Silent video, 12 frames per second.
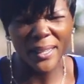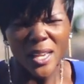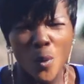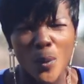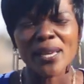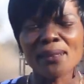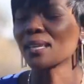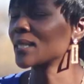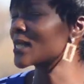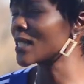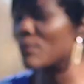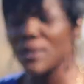where there
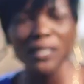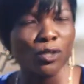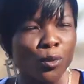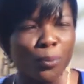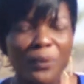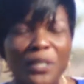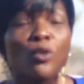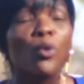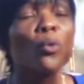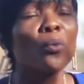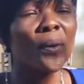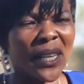seems to be no
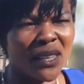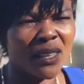way.